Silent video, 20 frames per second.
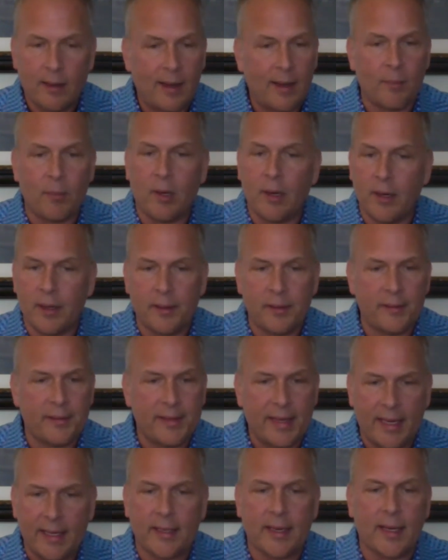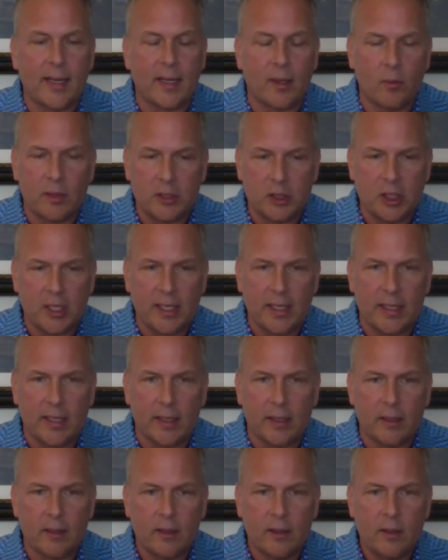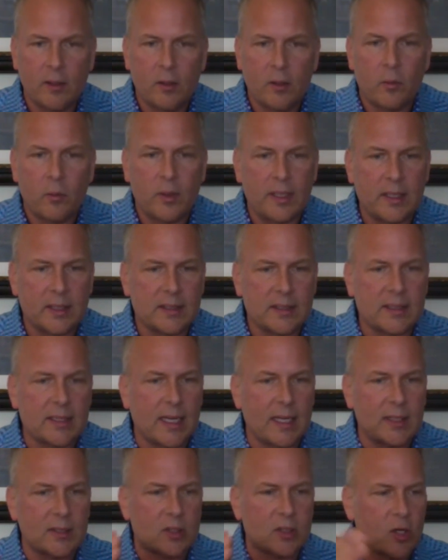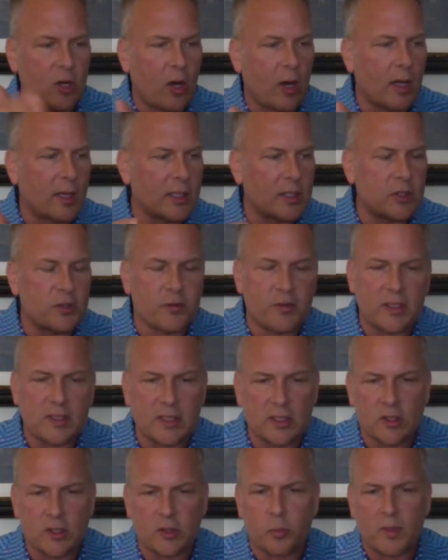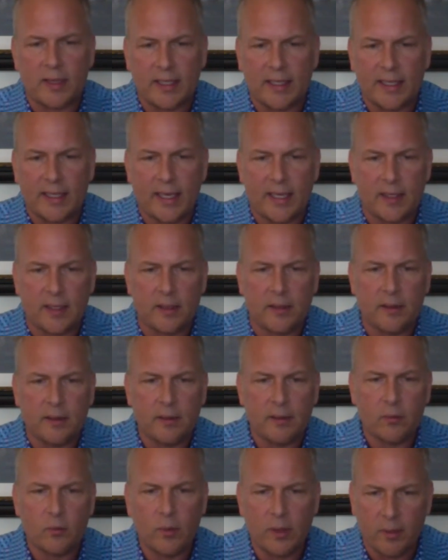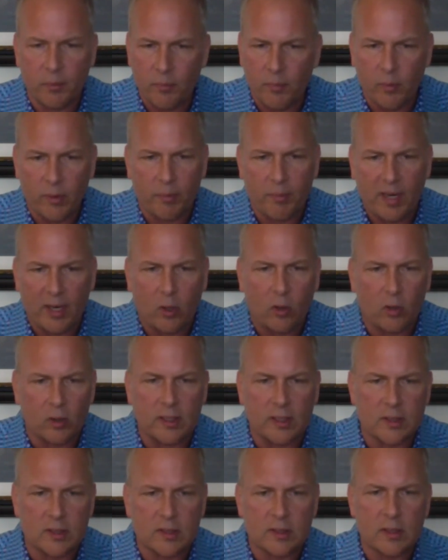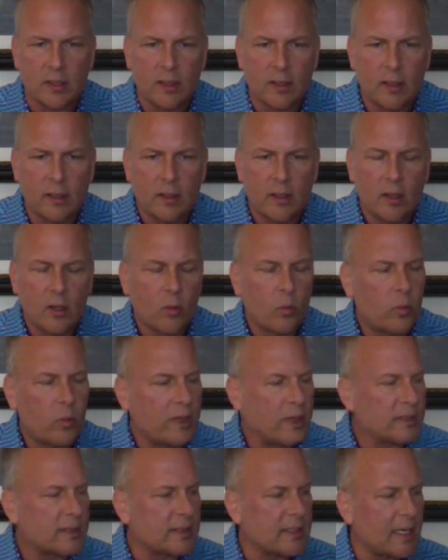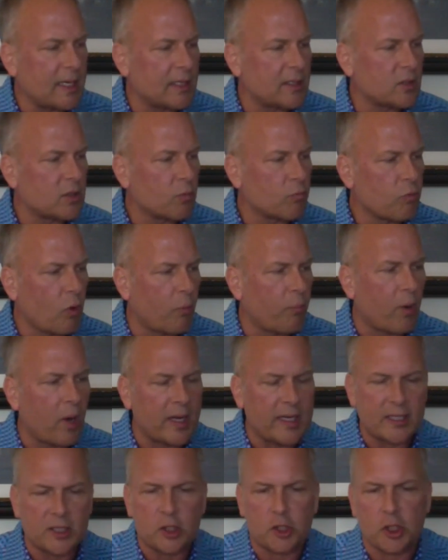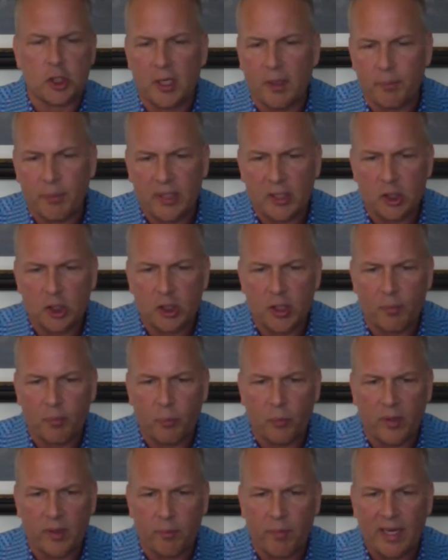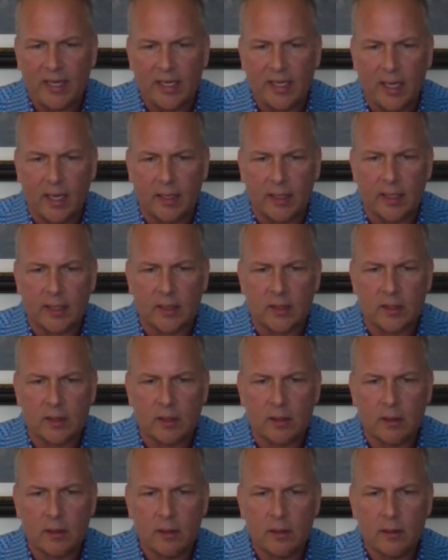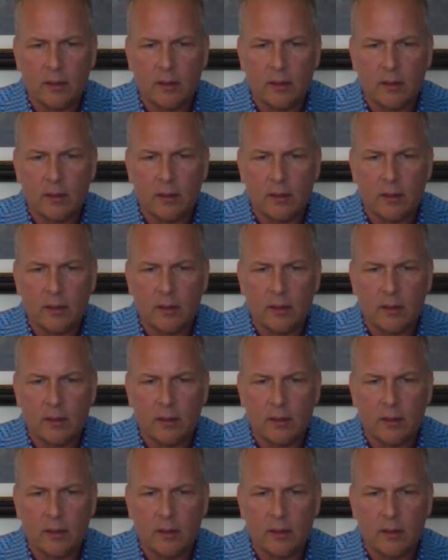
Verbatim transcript: I'm on date night with Janet when it says college visits with the kid, with, with my oldest, when it says robotics championship with my youngest,